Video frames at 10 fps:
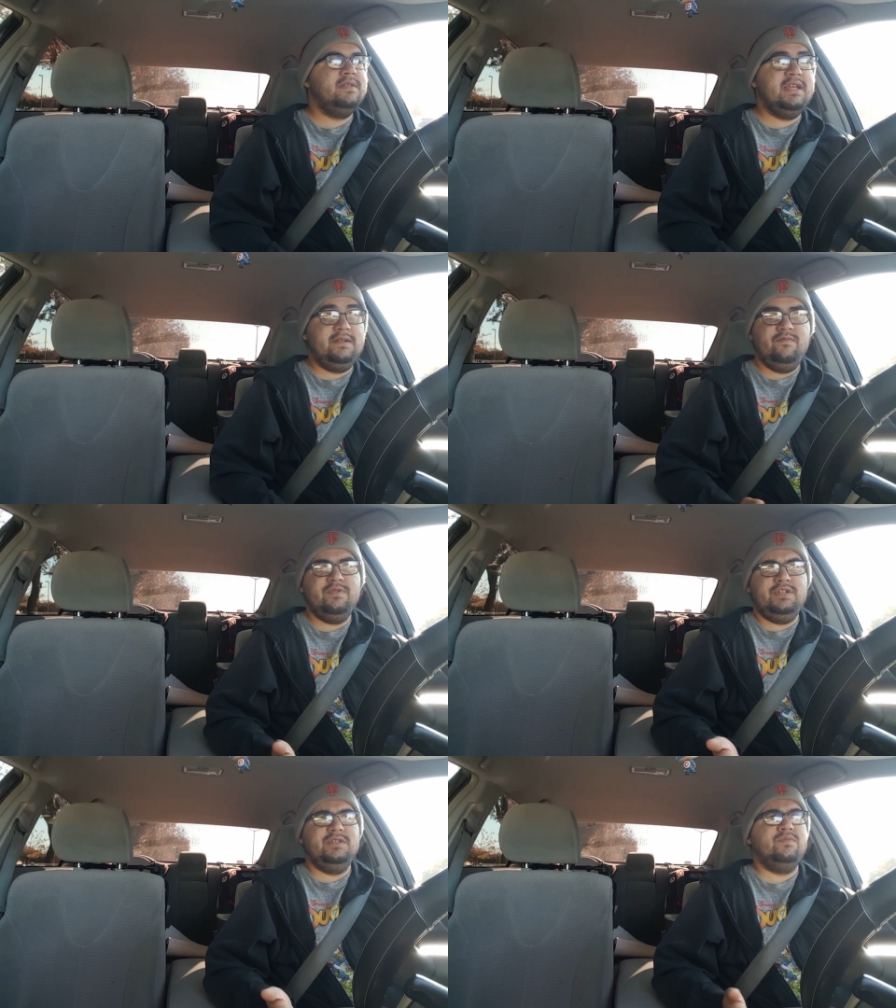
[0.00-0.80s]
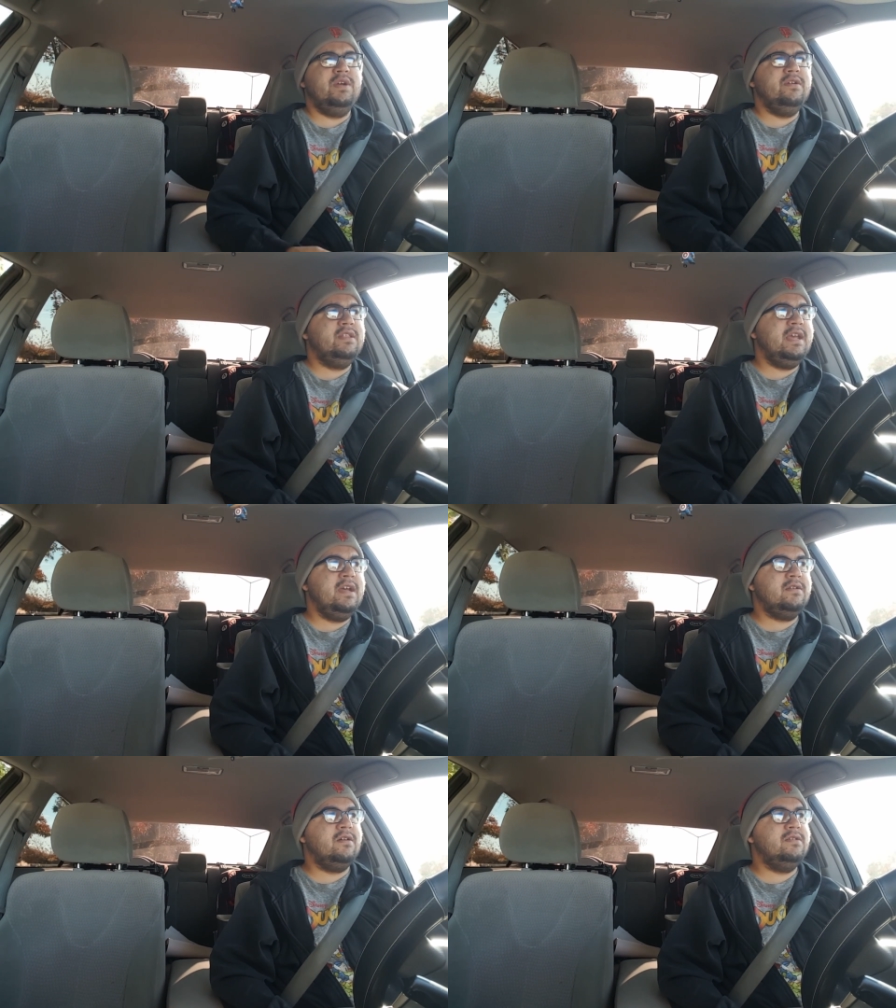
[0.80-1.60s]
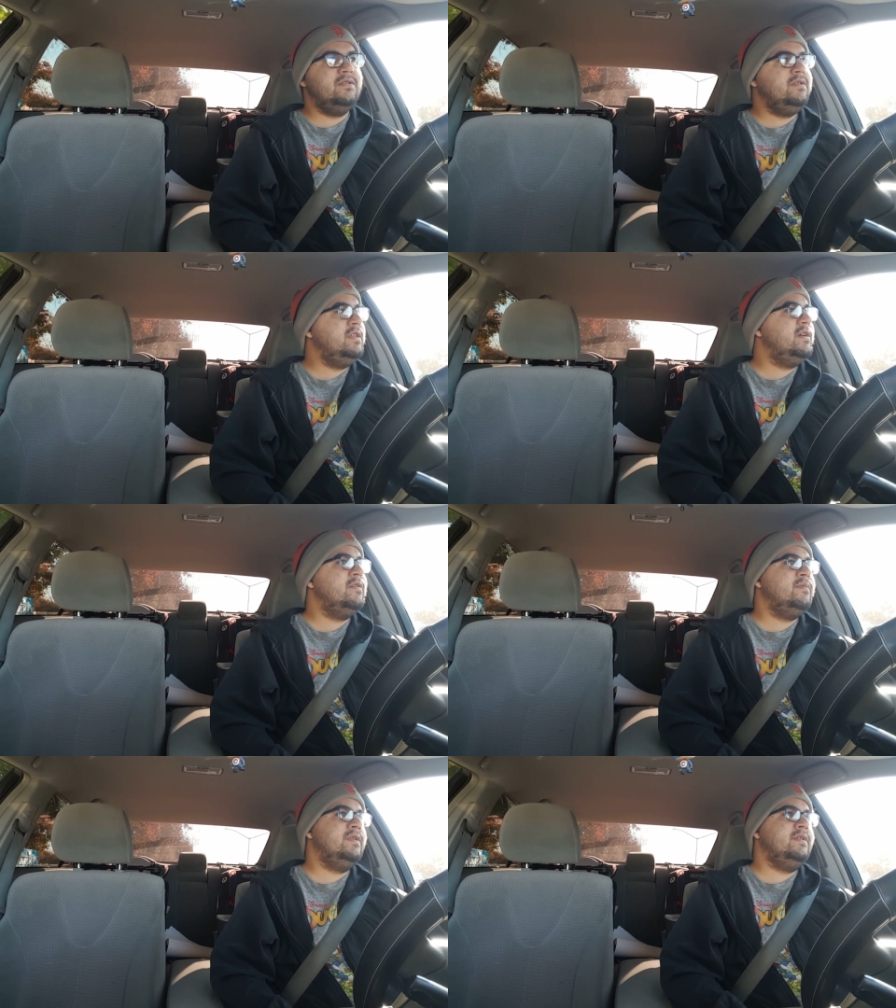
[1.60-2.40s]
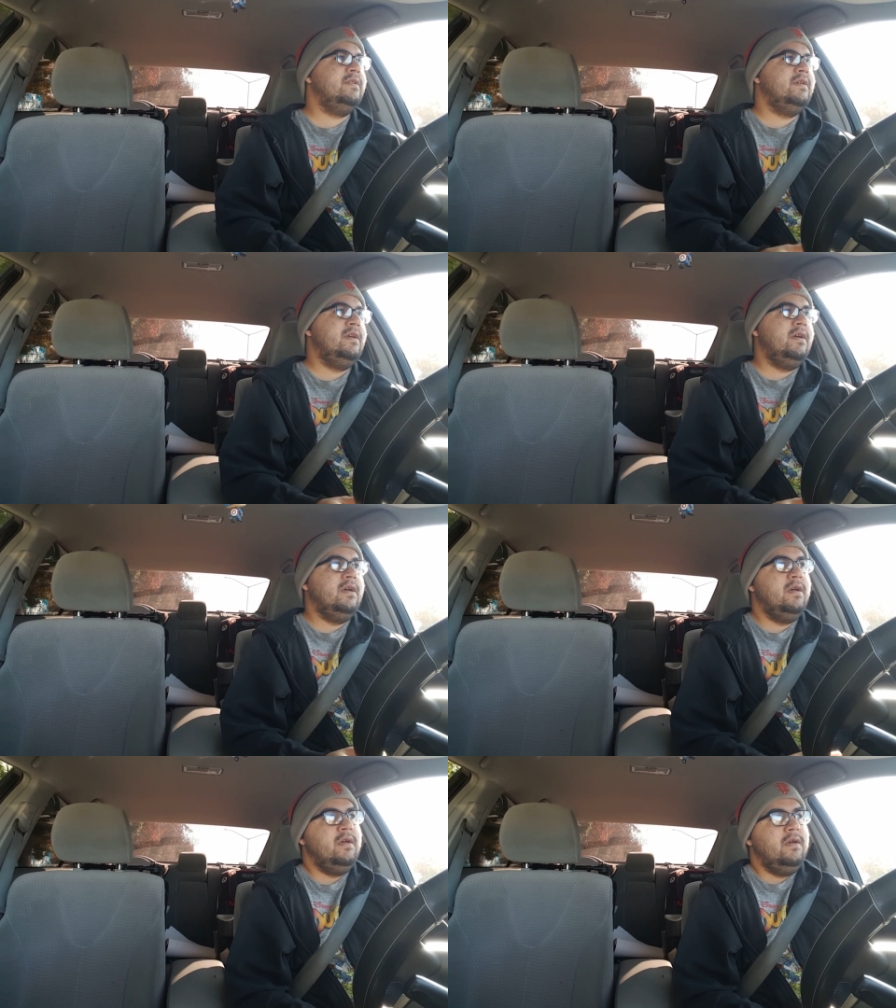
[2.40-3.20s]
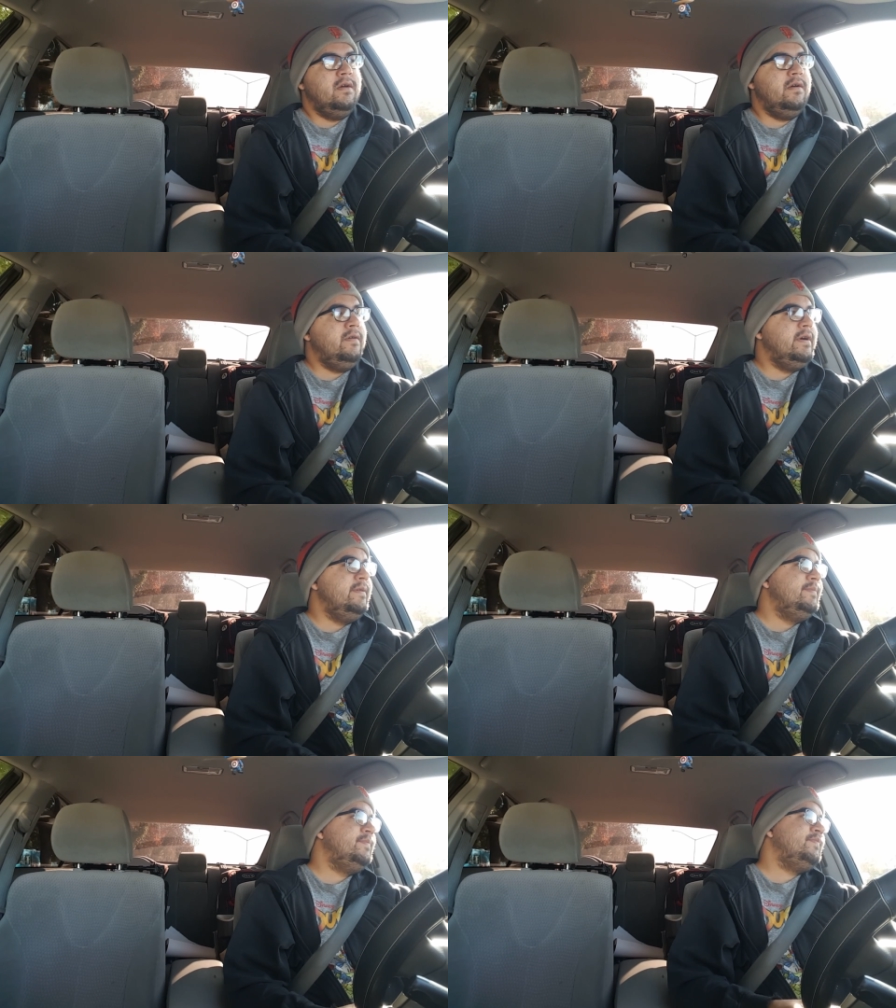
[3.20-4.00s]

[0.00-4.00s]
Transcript: They, which is weird. They had Call of Duty there, but oh well.